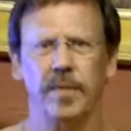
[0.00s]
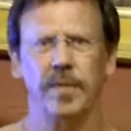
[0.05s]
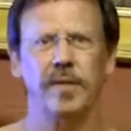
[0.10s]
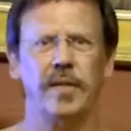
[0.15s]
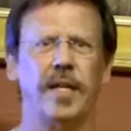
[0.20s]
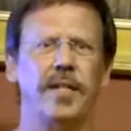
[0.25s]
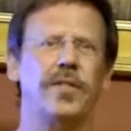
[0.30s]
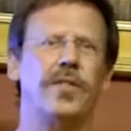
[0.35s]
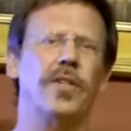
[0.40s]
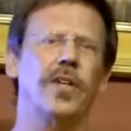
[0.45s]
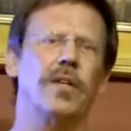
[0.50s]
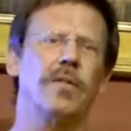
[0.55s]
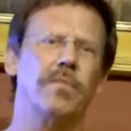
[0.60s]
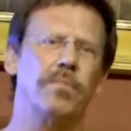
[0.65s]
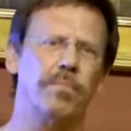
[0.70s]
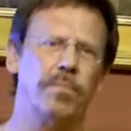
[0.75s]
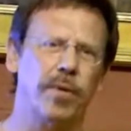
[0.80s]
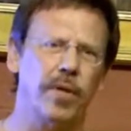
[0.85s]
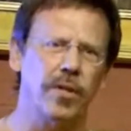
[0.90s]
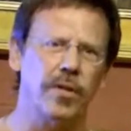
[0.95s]
They took
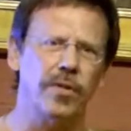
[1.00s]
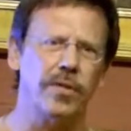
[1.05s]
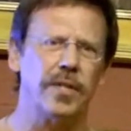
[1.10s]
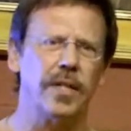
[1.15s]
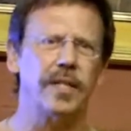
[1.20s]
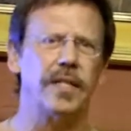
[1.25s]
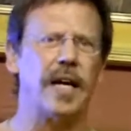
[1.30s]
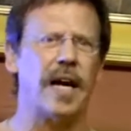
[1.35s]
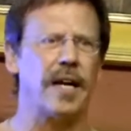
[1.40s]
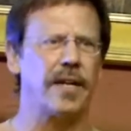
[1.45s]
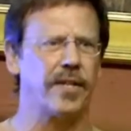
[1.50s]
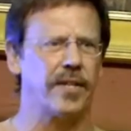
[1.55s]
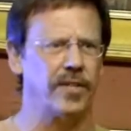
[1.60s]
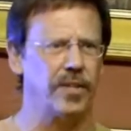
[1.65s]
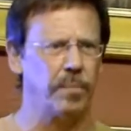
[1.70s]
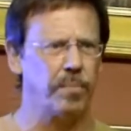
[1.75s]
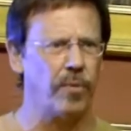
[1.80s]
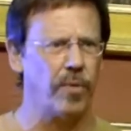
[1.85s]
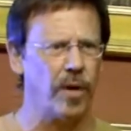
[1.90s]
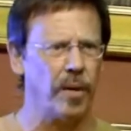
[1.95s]
Blue to doctor's
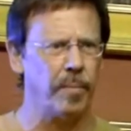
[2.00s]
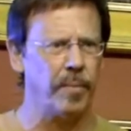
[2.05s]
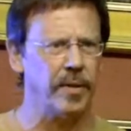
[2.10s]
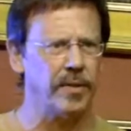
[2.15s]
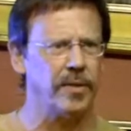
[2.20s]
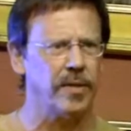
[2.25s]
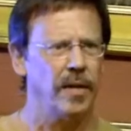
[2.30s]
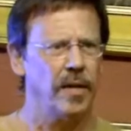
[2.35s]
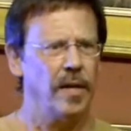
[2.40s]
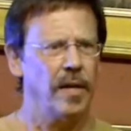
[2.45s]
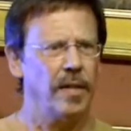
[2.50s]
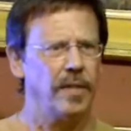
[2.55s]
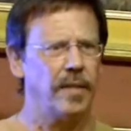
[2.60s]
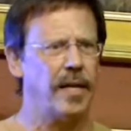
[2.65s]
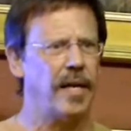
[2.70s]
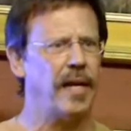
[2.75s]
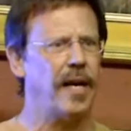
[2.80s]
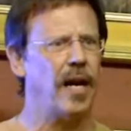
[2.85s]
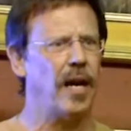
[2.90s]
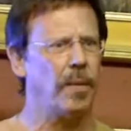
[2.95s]
appointments.
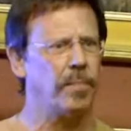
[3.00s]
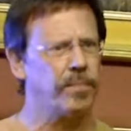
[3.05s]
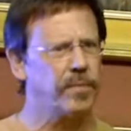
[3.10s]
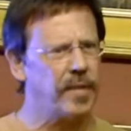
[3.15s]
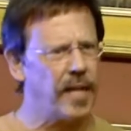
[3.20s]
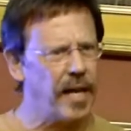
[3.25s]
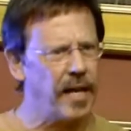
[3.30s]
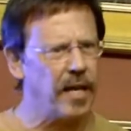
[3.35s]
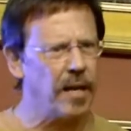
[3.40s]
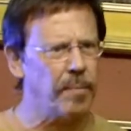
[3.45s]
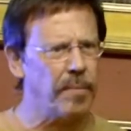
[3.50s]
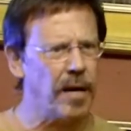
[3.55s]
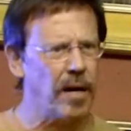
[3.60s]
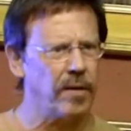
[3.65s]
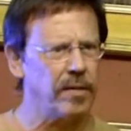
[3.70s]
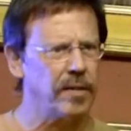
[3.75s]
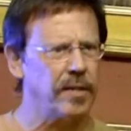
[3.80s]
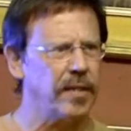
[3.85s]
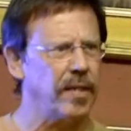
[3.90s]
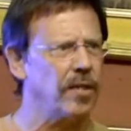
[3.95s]
They helped take him
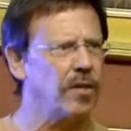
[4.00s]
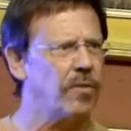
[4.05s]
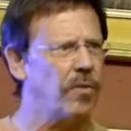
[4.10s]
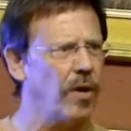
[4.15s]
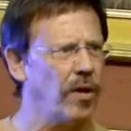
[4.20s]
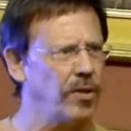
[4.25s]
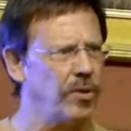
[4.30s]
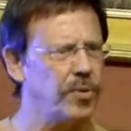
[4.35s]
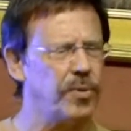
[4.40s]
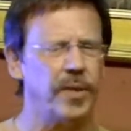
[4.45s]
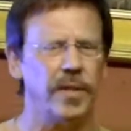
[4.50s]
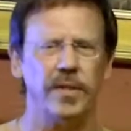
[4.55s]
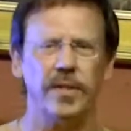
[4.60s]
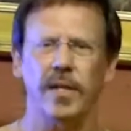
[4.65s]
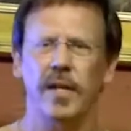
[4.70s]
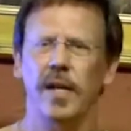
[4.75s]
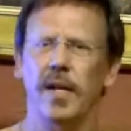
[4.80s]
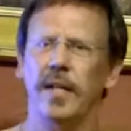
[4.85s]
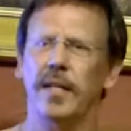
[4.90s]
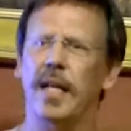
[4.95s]
out and get groceries.
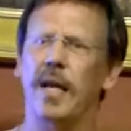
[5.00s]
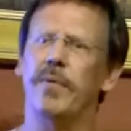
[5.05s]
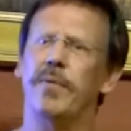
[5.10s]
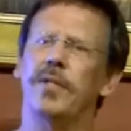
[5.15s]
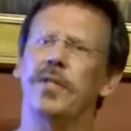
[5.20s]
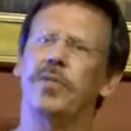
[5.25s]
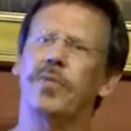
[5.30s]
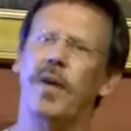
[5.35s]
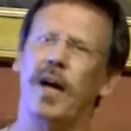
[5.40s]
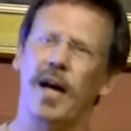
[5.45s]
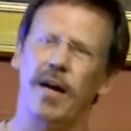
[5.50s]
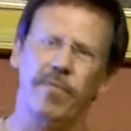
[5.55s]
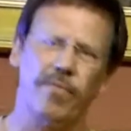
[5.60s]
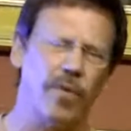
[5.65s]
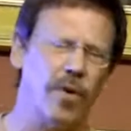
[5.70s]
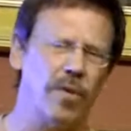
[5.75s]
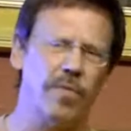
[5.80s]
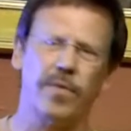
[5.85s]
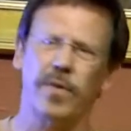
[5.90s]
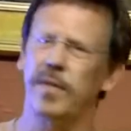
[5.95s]
They would drive
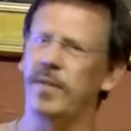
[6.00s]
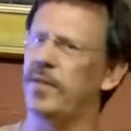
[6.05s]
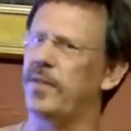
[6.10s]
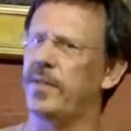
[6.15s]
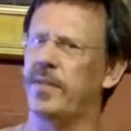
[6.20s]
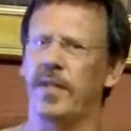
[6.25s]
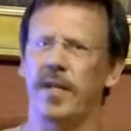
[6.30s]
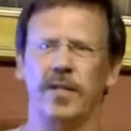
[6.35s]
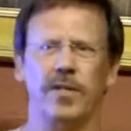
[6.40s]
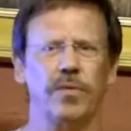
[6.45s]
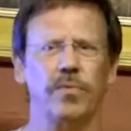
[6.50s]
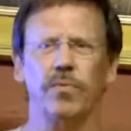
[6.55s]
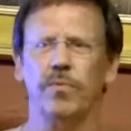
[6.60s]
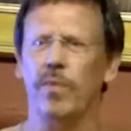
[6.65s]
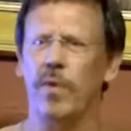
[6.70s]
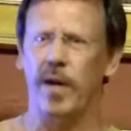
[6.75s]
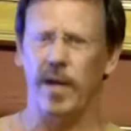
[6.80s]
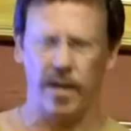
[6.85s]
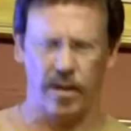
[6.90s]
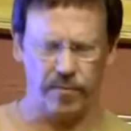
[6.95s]
over, and just
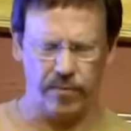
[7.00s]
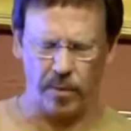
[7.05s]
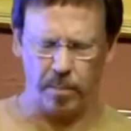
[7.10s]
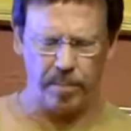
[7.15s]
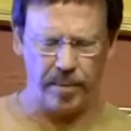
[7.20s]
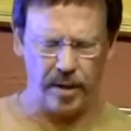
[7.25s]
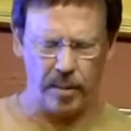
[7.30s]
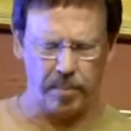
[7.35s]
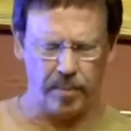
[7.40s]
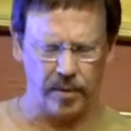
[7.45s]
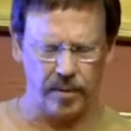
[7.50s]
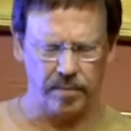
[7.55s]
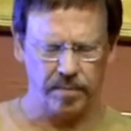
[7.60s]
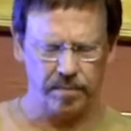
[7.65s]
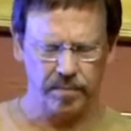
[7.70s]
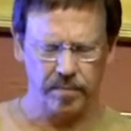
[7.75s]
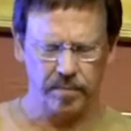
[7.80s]
wonderful people.